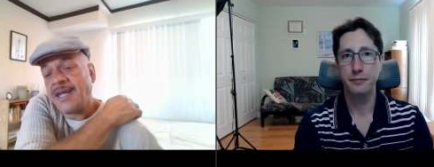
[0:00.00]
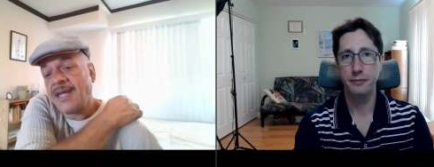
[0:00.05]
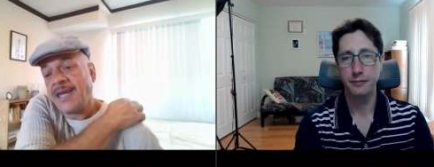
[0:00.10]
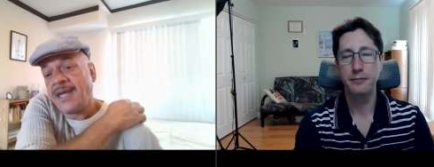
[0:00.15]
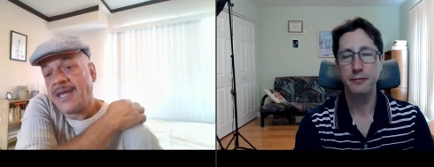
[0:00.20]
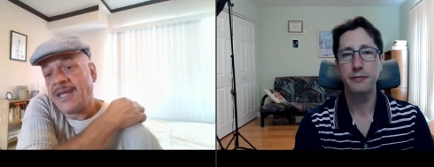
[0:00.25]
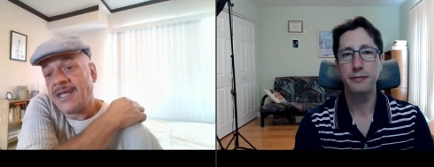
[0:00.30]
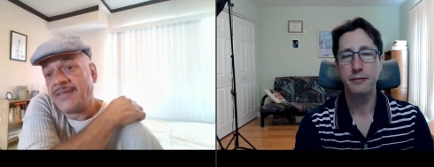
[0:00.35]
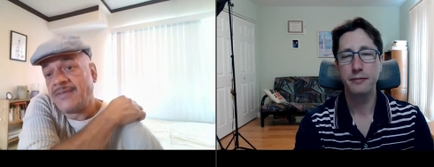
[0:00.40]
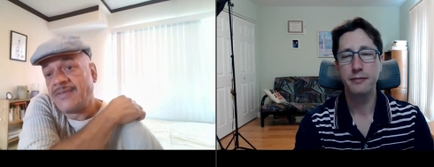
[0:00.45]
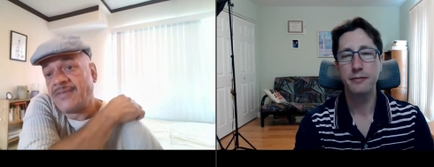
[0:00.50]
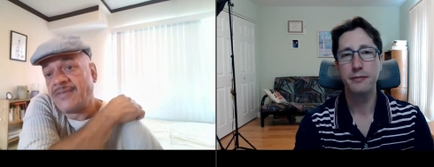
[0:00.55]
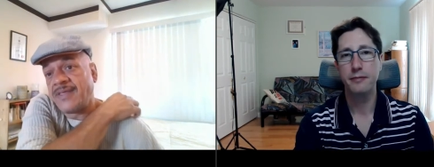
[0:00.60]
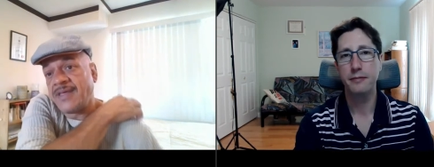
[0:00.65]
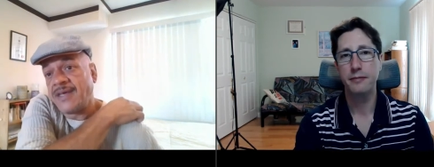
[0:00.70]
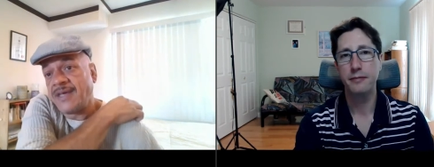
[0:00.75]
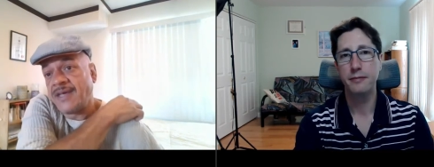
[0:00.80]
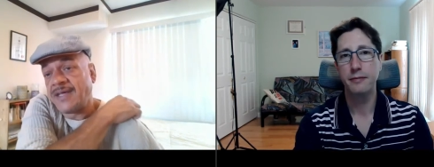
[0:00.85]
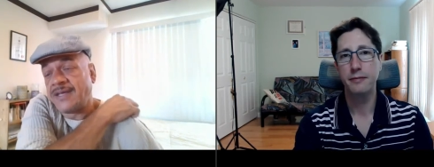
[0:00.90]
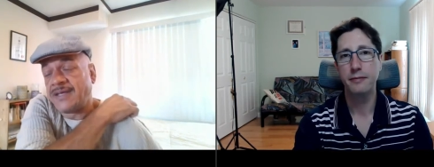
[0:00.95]
Speaker 1: And
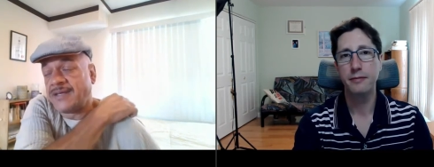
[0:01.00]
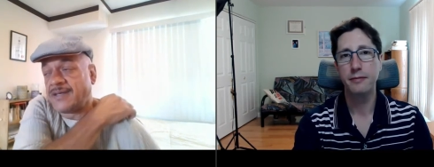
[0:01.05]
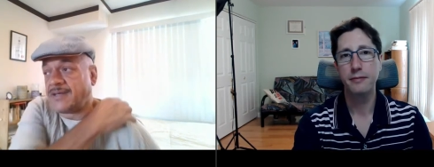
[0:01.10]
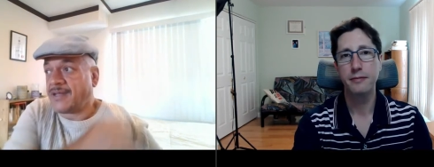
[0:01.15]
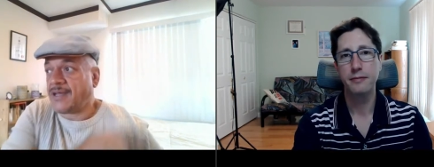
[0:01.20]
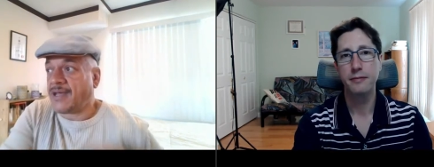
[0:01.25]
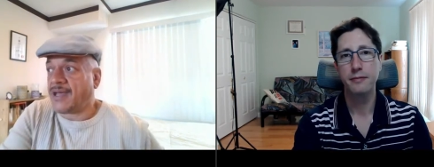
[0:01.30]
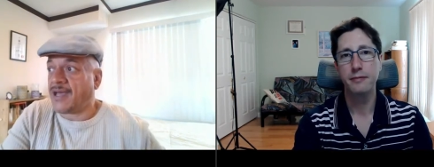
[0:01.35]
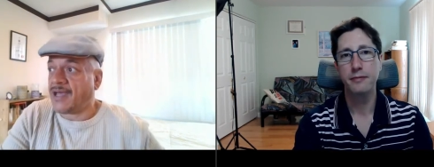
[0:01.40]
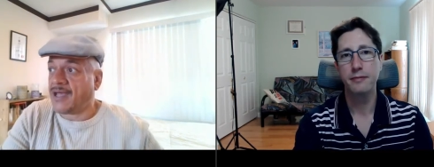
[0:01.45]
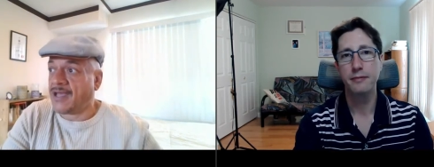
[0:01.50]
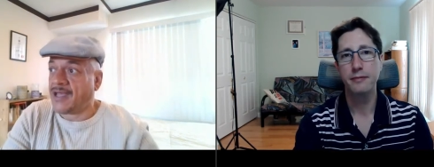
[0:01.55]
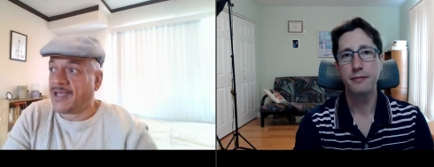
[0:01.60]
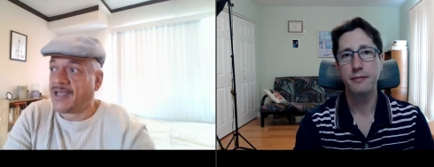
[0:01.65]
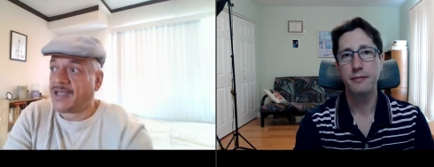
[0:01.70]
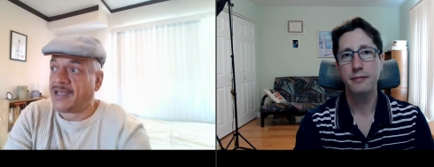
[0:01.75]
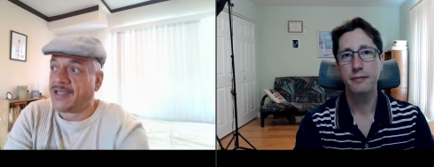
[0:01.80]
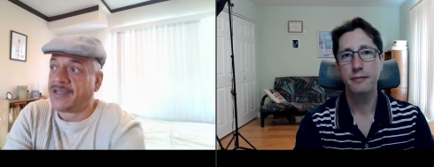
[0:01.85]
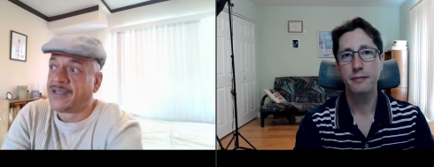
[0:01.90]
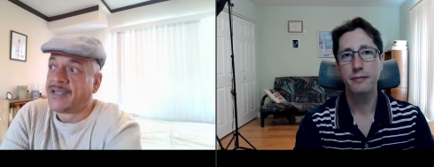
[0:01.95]
then
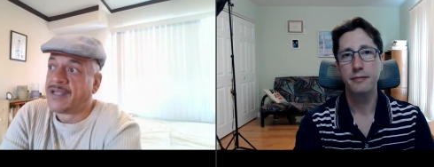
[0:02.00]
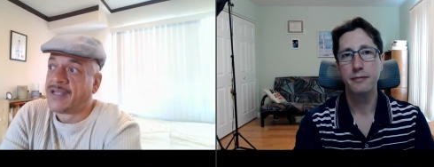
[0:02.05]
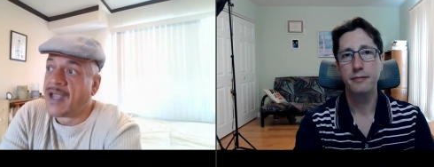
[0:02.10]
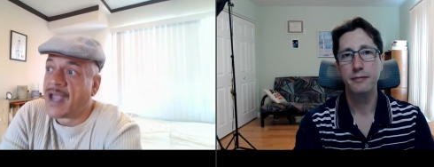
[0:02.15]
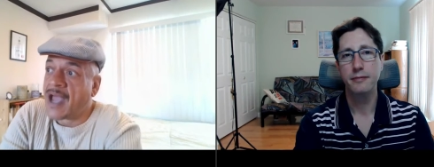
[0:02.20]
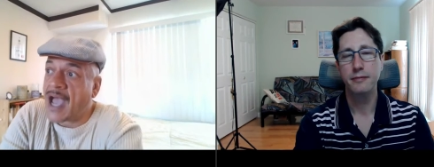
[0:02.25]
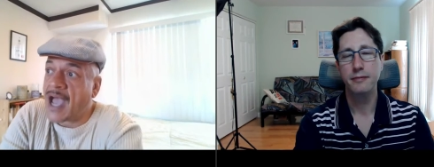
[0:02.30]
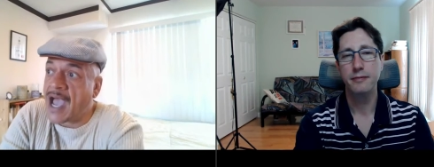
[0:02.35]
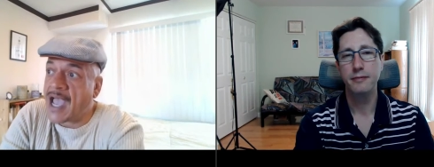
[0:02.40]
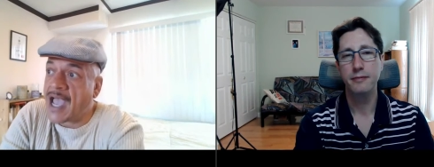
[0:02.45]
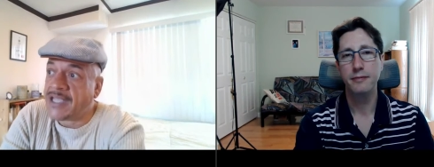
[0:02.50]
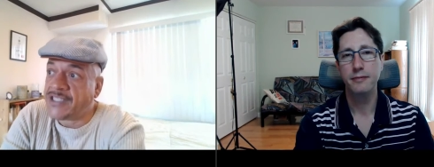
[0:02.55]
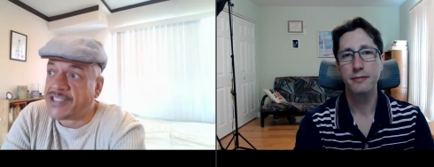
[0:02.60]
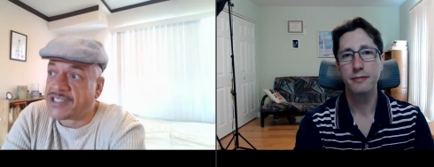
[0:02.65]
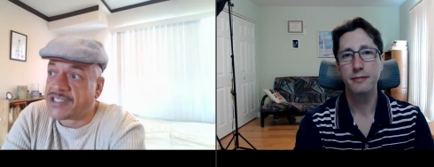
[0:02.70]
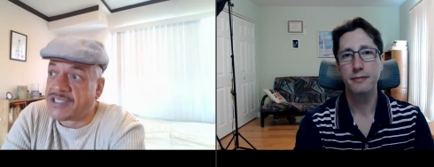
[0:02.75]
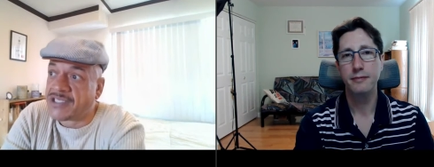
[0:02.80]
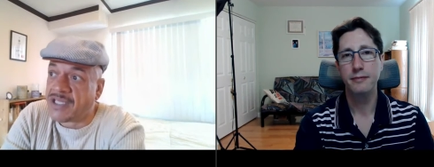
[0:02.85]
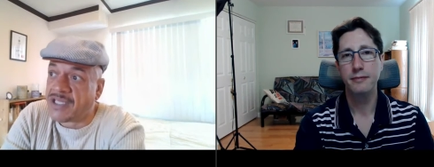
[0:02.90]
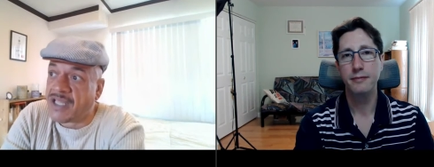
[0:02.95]
uh, I
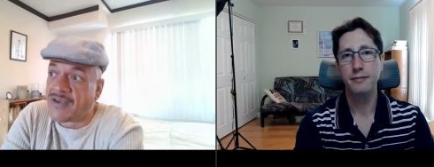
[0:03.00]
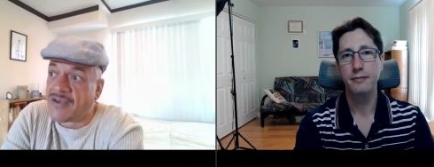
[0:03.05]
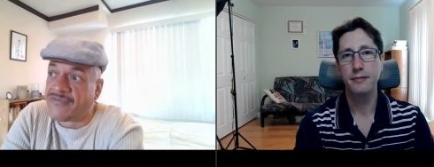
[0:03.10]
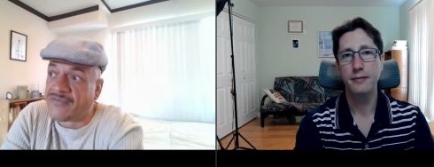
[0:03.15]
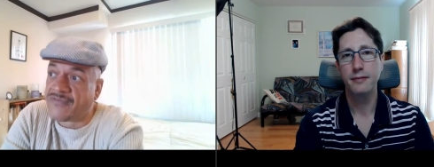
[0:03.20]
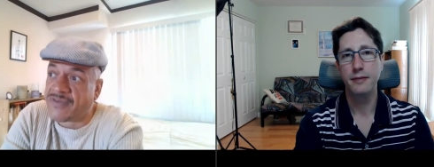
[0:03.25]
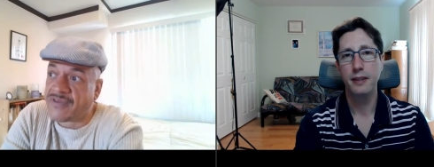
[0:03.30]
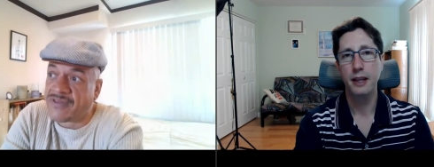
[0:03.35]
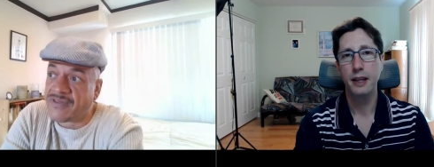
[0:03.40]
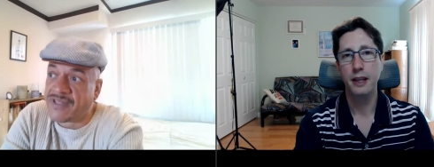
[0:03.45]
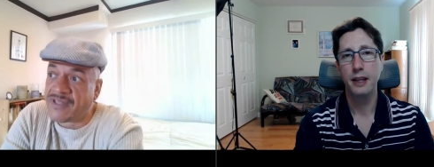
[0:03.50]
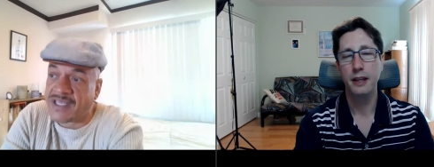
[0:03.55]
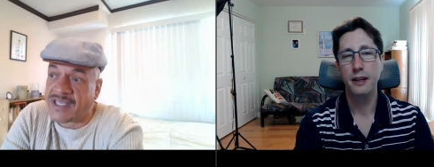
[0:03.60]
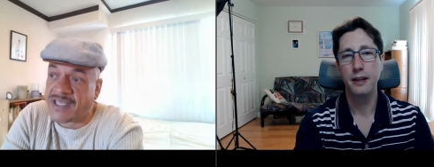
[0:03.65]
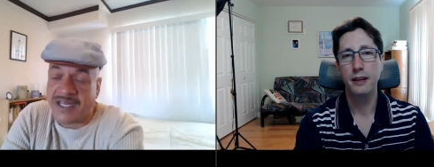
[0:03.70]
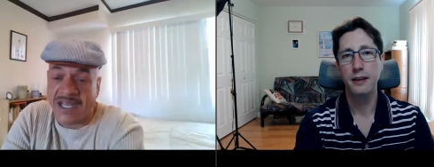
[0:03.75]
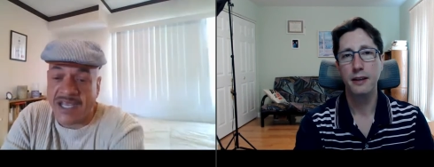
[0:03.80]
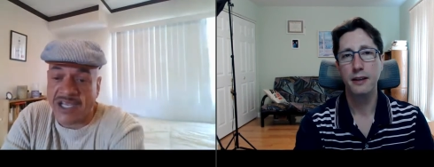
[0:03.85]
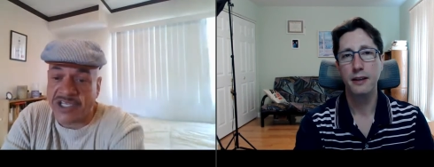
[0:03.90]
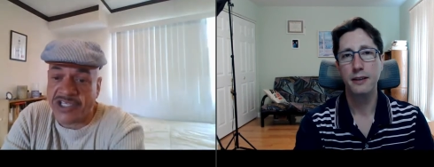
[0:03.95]
just loved the
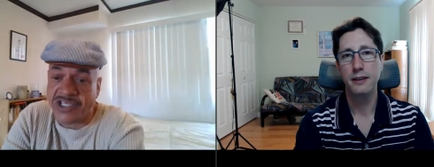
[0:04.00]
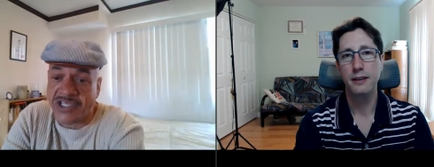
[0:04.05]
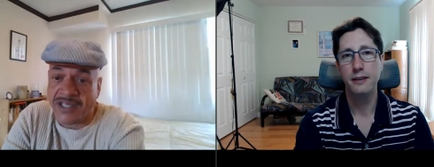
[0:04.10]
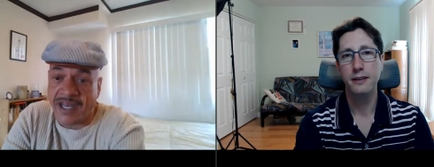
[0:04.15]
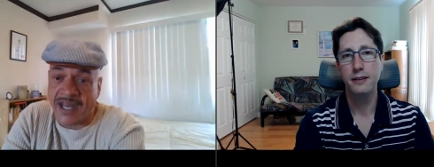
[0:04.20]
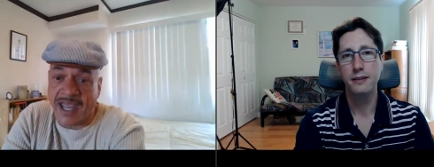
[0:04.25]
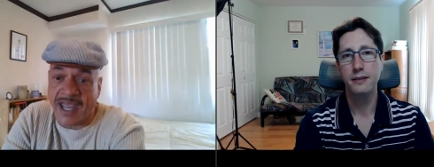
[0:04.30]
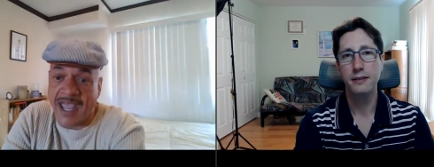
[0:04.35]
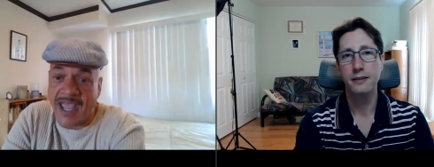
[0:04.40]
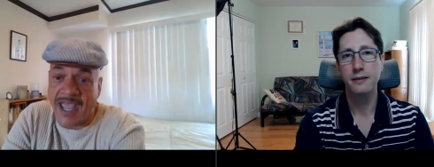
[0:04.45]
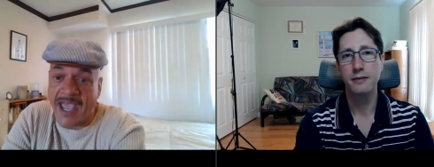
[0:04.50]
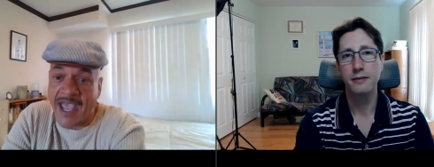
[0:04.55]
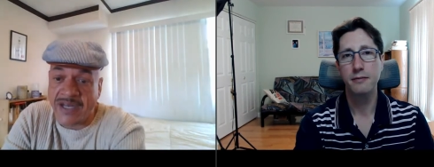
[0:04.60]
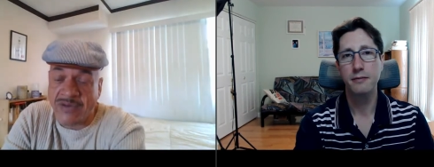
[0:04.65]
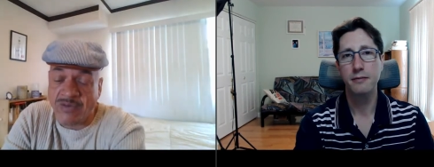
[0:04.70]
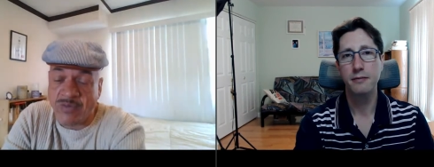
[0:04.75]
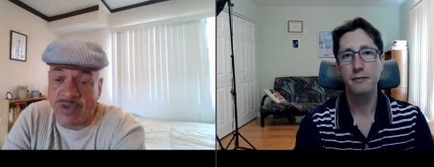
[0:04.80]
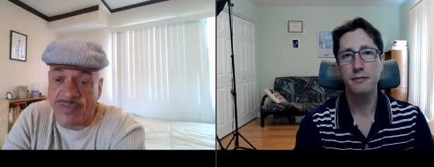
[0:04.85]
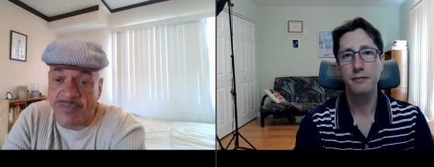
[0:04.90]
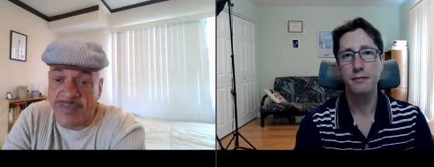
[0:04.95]
connection that I
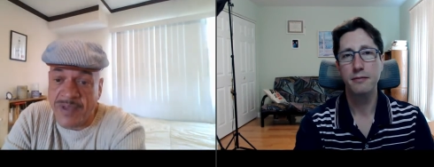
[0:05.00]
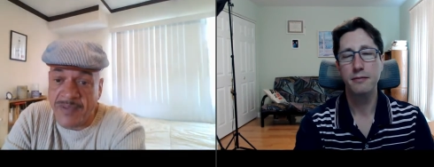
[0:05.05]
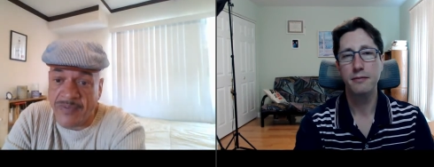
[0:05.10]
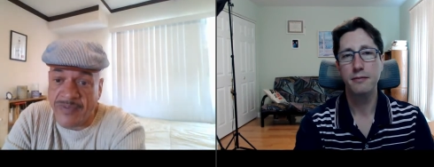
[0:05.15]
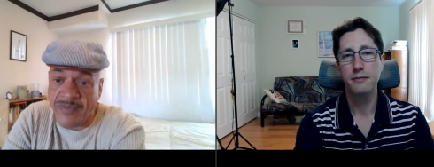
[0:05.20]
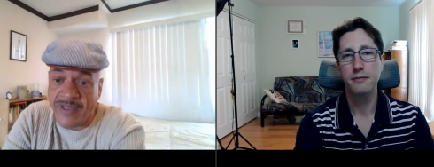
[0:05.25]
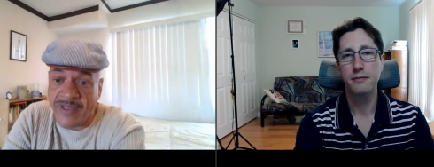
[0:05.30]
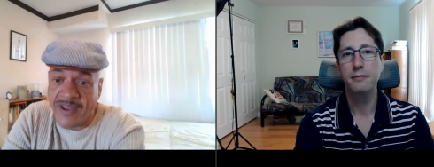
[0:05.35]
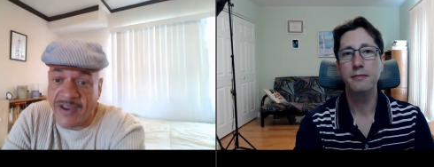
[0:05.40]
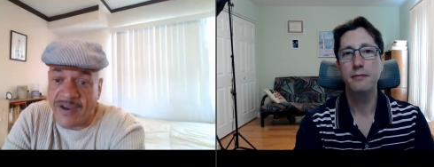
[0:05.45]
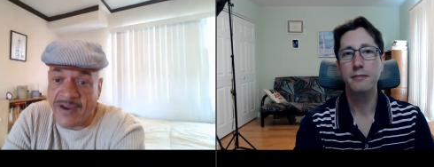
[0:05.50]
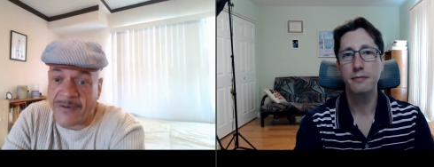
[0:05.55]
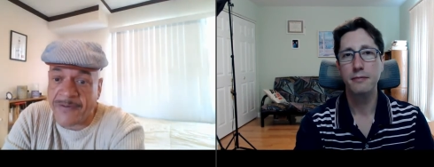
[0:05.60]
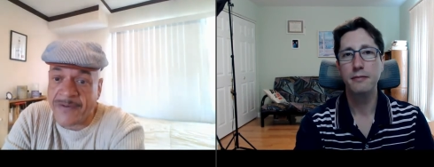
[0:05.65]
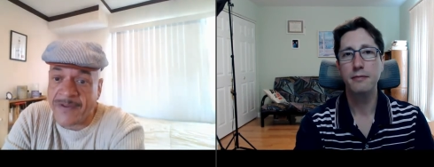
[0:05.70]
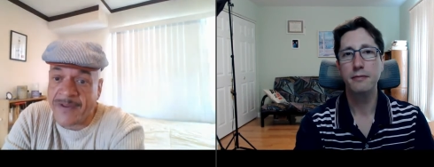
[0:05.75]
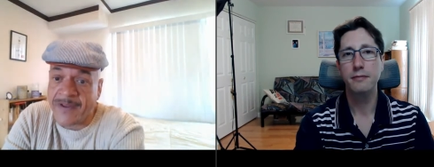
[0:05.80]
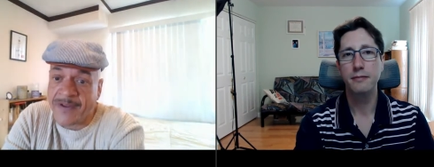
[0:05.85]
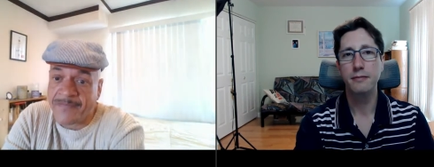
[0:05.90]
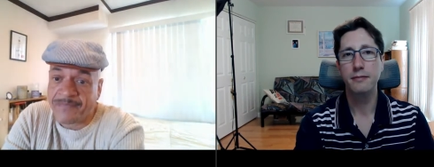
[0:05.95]
had with people
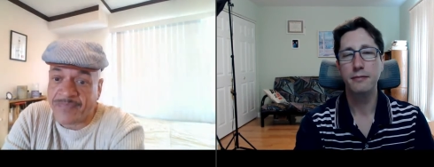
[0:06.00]
there.